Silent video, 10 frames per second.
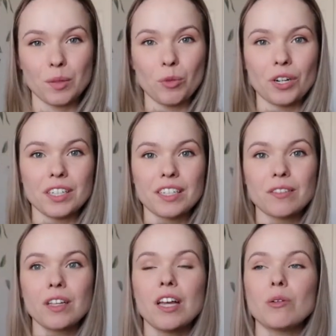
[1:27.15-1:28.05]
in the
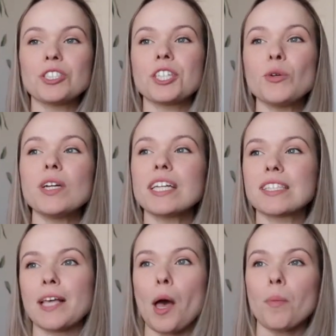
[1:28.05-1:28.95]
morning, which he
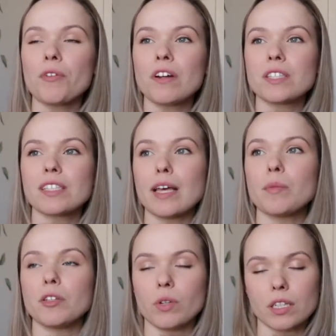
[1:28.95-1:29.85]
wakes up around this time
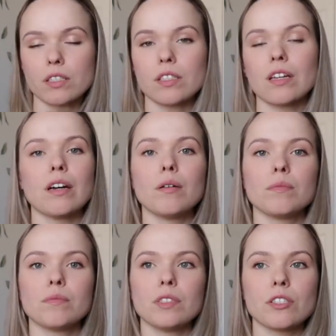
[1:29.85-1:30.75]
anyways.
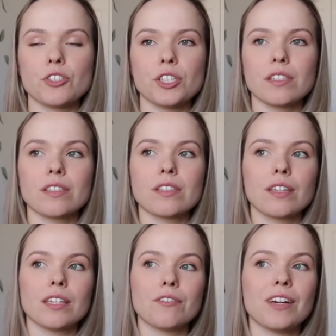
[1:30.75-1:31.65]
Um, it's just,
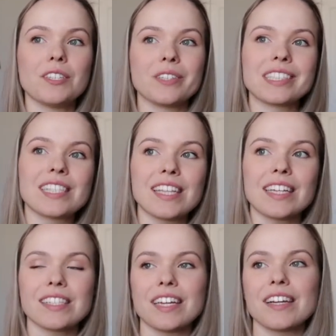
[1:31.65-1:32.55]
if I don't
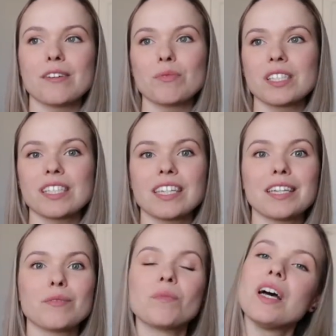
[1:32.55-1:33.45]
stay there with
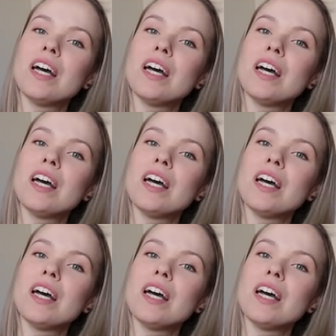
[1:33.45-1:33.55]
him,